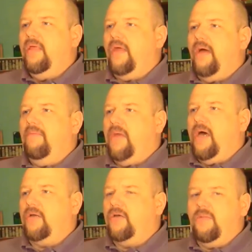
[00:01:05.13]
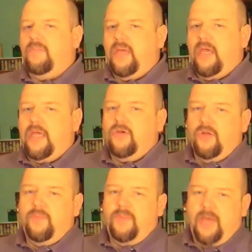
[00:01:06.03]
I'm not going to be a
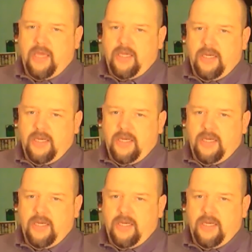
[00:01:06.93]
good pagan.